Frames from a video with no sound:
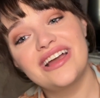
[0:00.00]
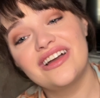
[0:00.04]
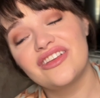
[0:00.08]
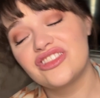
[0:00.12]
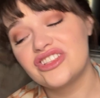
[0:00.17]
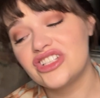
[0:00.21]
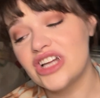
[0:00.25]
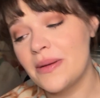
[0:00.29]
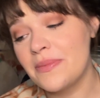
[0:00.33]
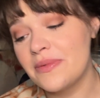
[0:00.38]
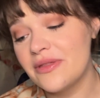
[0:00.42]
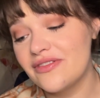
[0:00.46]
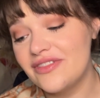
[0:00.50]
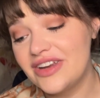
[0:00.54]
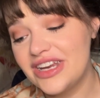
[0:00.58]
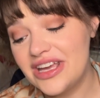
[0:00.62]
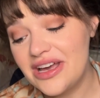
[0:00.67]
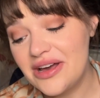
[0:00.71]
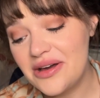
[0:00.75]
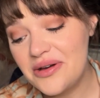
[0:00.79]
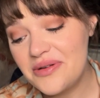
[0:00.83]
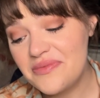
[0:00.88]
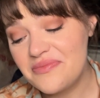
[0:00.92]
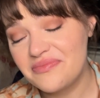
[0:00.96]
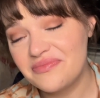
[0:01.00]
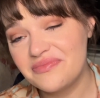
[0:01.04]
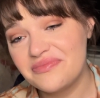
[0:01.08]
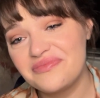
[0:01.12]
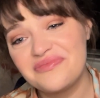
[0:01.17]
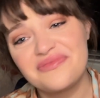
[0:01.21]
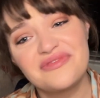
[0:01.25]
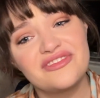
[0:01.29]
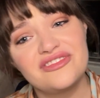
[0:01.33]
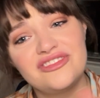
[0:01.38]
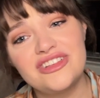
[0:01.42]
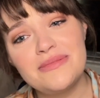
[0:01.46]
at the top of the video.
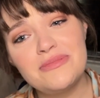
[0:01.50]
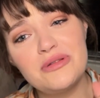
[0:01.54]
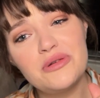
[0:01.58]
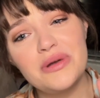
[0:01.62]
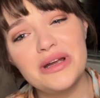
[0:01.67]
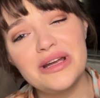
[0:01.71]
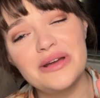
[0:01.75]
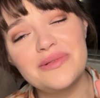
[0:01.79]
February